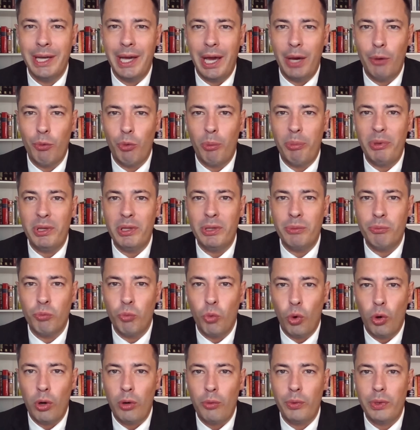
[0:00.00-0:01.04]
and will be
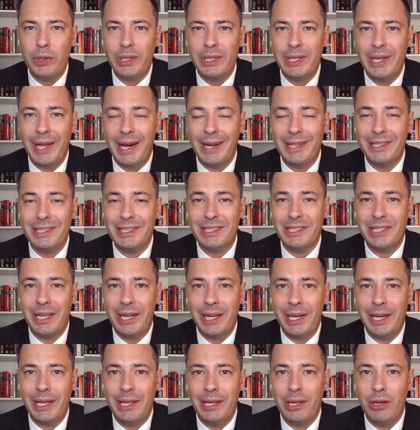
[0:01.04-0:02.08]
more willing now to send
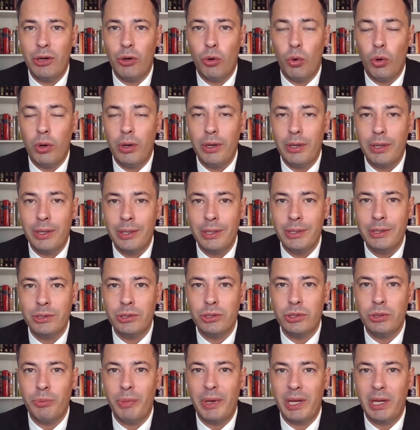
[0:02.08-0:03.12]
aid in order
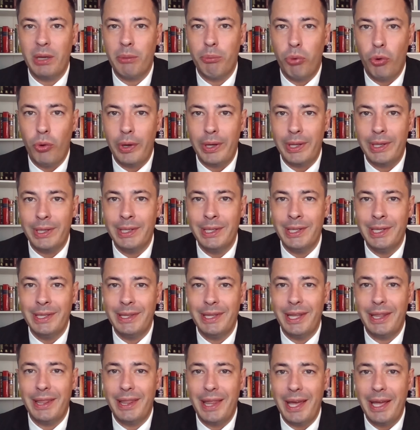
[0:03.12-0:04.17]
to make a point
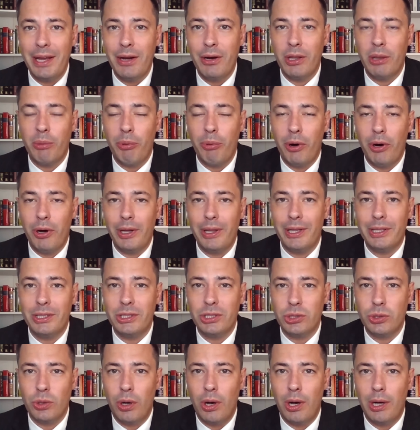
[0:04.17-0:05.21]
that they are the party that's
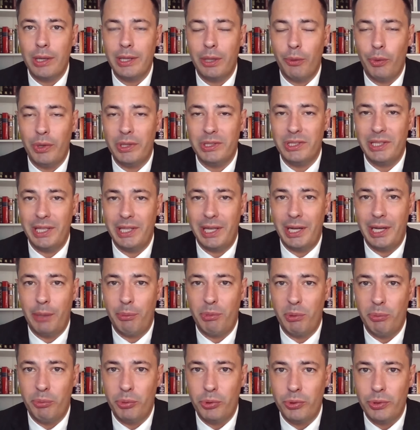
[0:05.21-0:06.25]
strong, that want to stand up
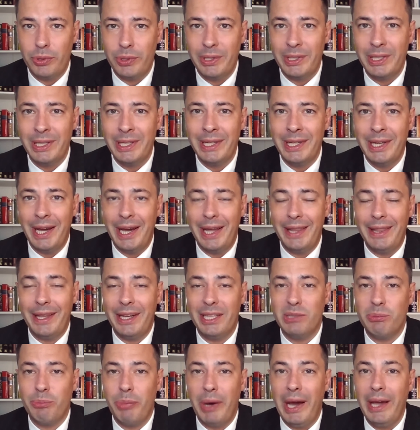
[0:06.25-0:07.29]
to Putin, and that
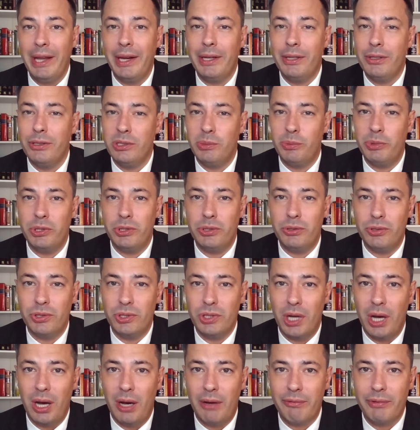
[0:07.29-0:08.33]
it's Biden who's been too
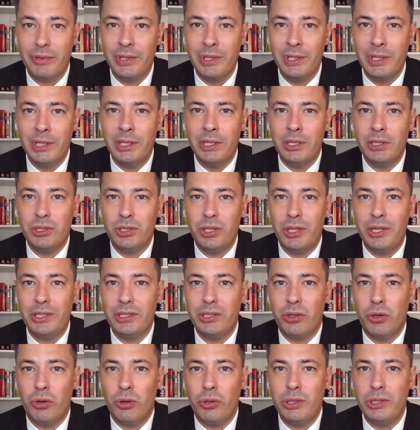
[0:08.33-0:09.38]
soft. So there's
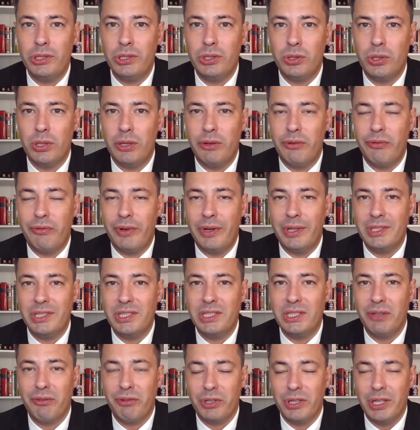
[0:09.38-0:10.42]
the only sort of
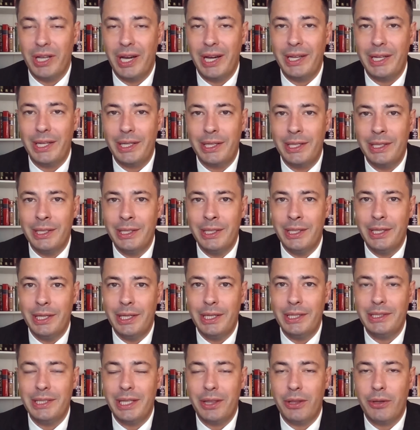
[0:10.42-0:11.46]
silver lining,
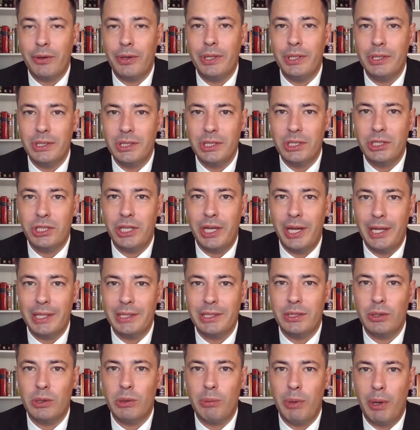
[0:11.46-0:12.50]
is that there is the
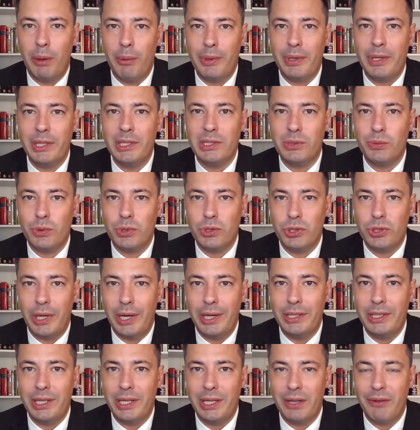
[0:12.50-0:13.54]
chance that Republicans will try
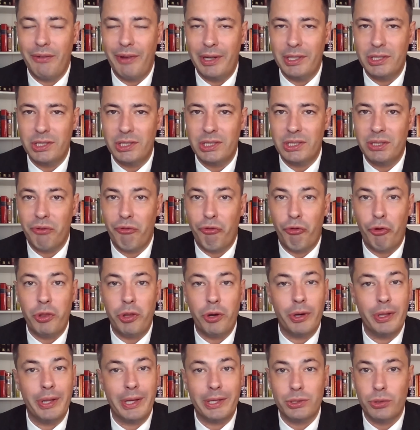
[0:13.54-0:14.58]
to take advantages for
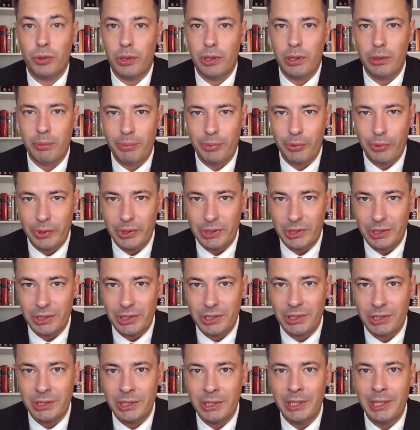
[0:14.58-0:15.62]
their electoral
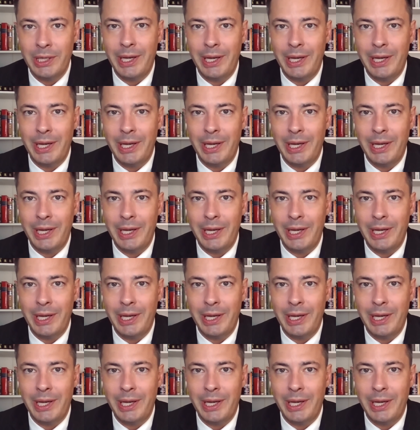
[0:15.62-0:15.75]
reasons